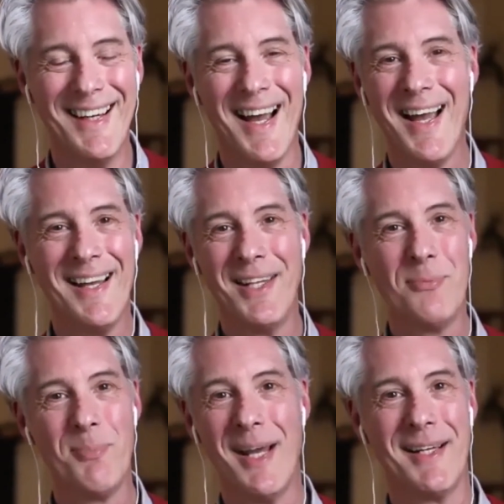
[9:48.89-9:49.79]
It
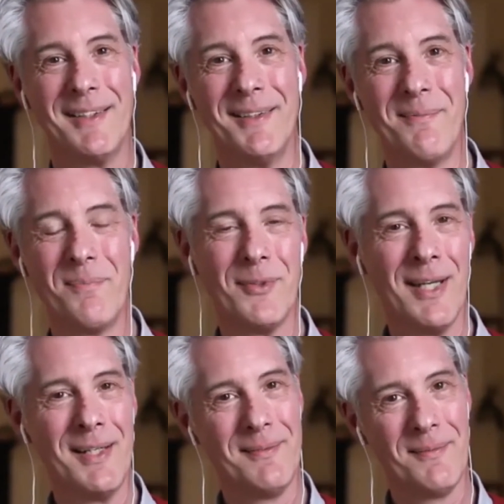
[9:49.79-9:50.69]
doesn't matter,
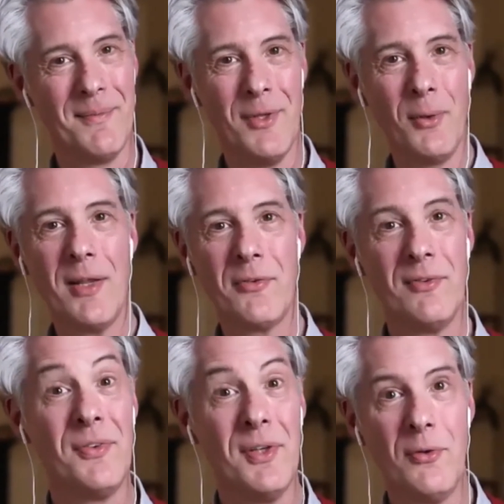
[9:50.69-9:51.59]
right? No less
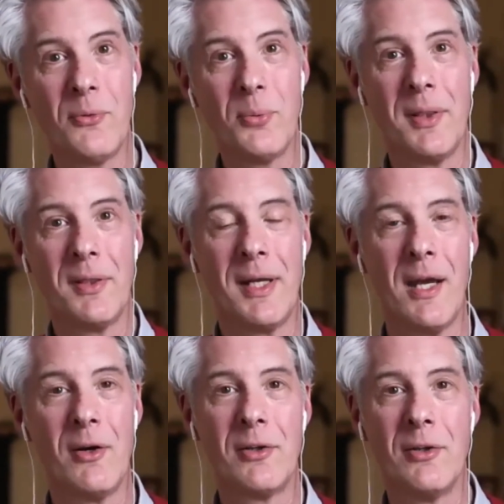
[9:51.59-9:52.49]
infused with the
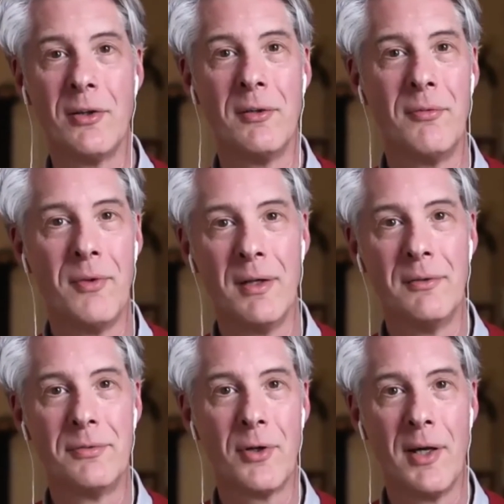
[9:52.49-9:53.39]
character
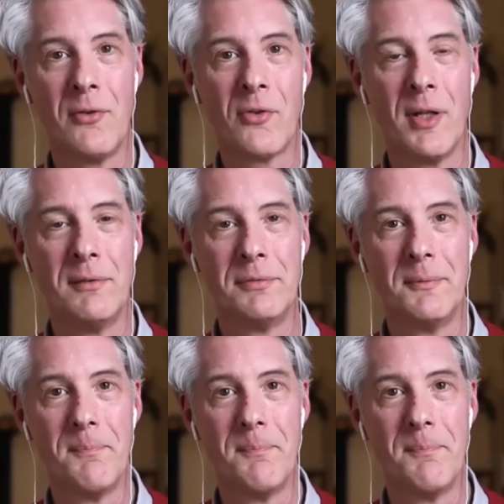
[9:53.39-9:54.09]
of Christ's love.